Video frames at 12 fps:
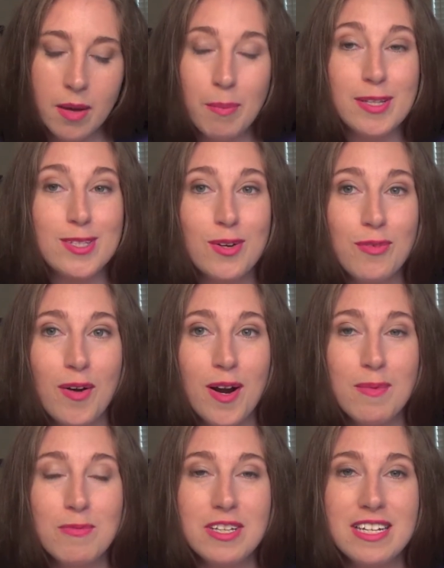but so far
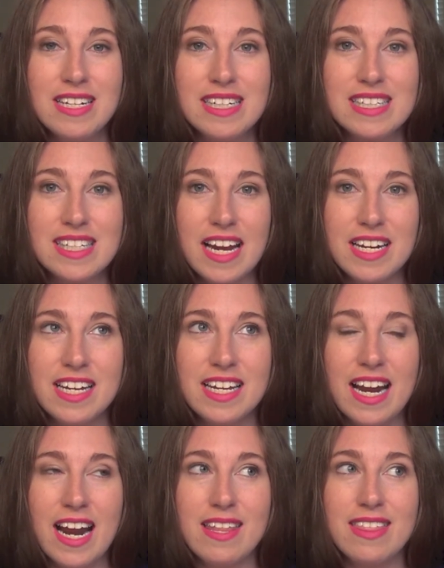I'm really excited,
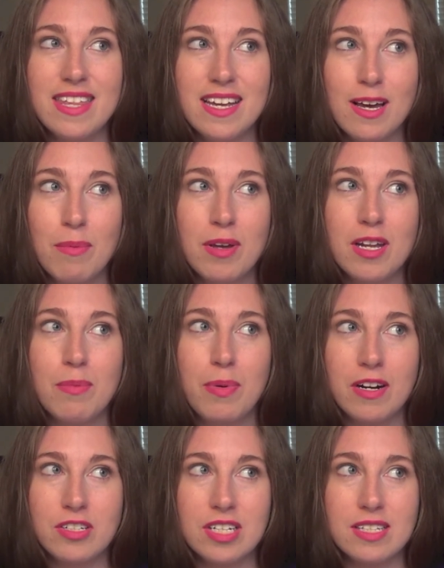and I think I'm going to
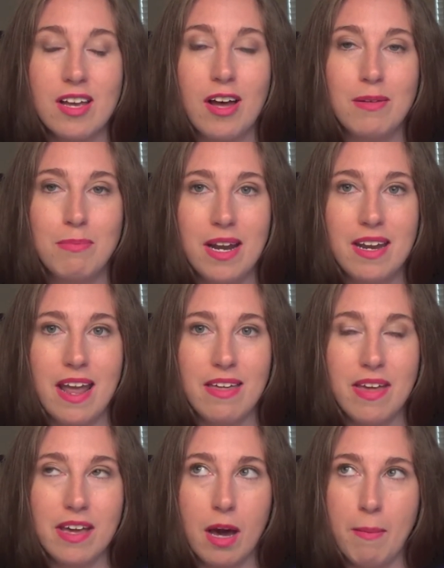purchase on Monday.
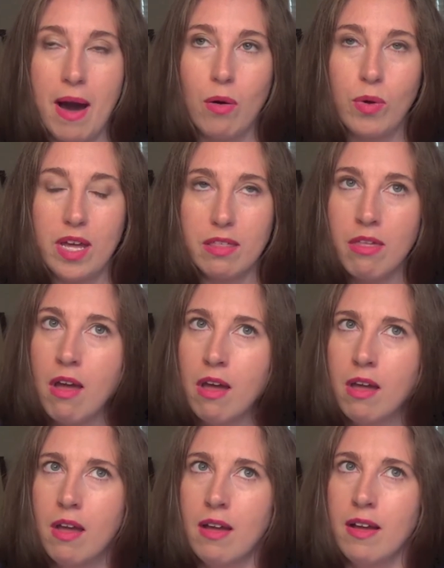They come out with
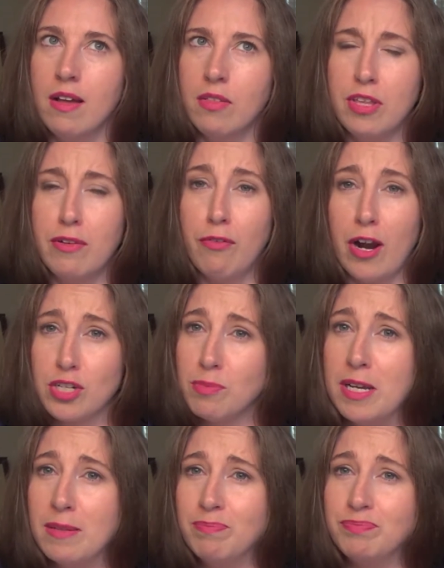the
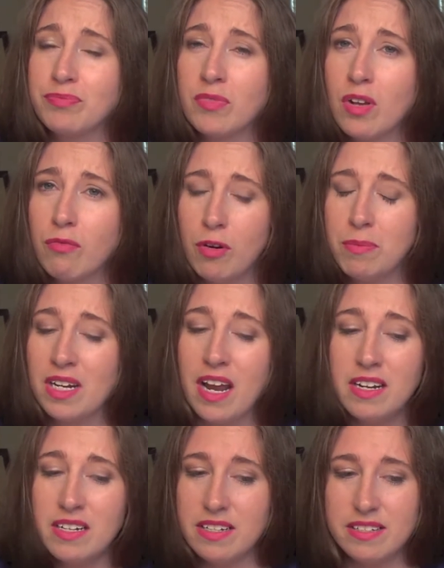Freshmen from the
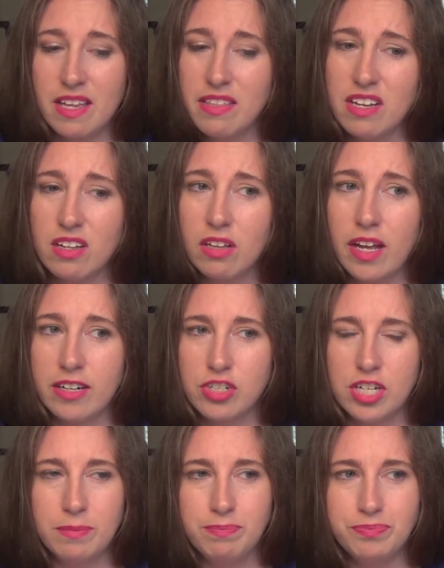90s, I think,
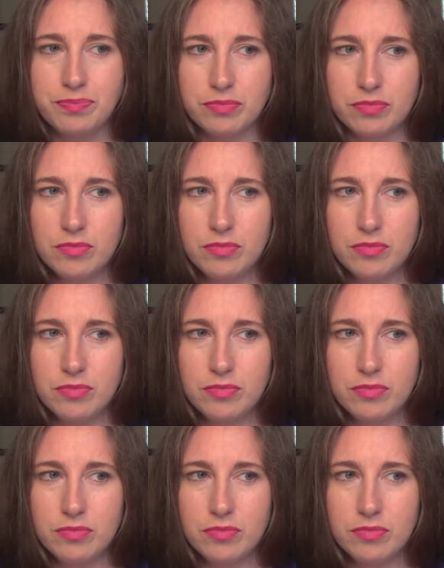collection,